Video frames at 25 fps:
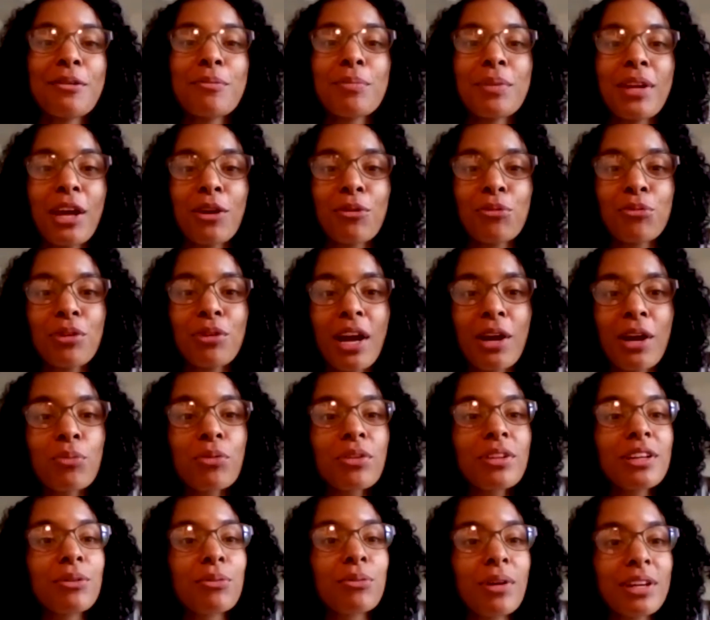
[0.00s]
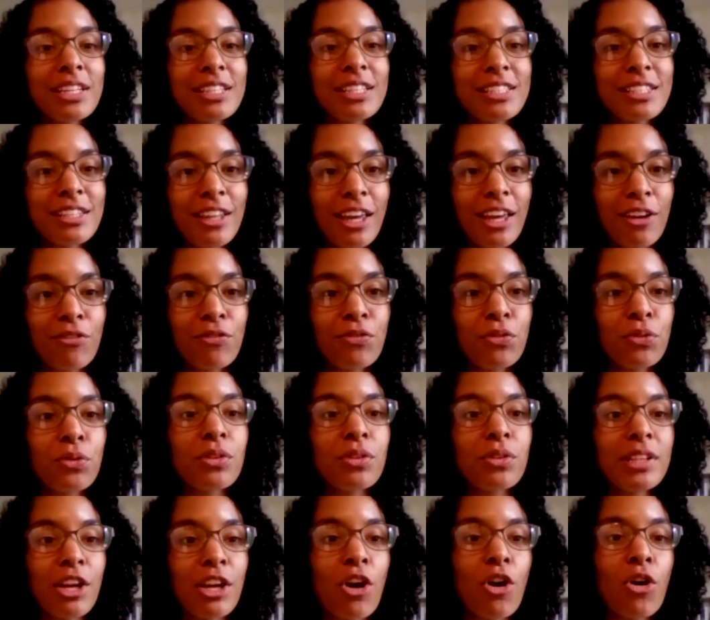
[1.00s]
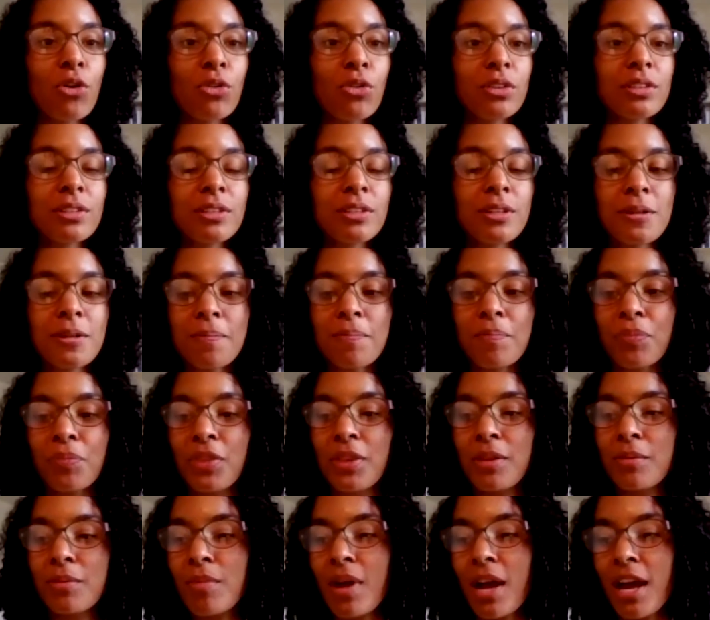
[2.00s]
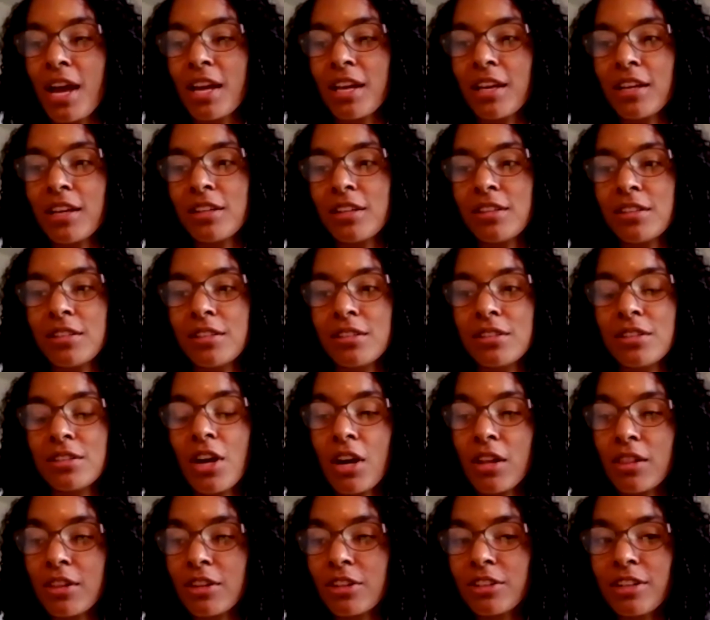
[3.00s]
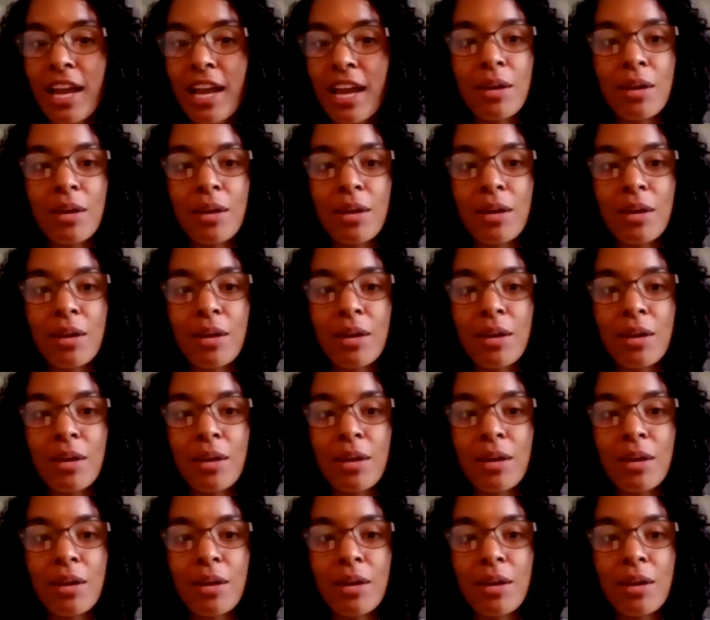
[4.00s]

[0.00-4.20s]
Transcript: but I, I really wanted to like fully own my color